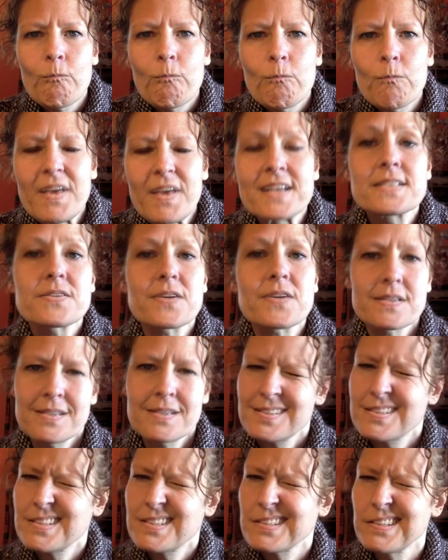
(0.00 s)

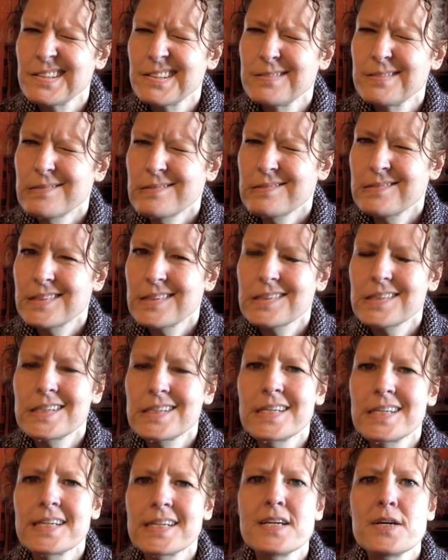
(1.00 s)
instructions just a little bit more
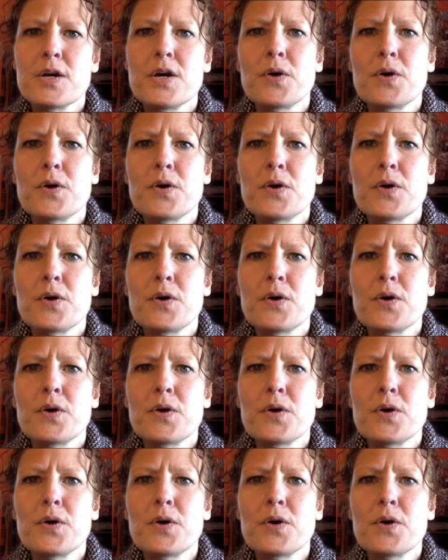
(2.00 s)
clear,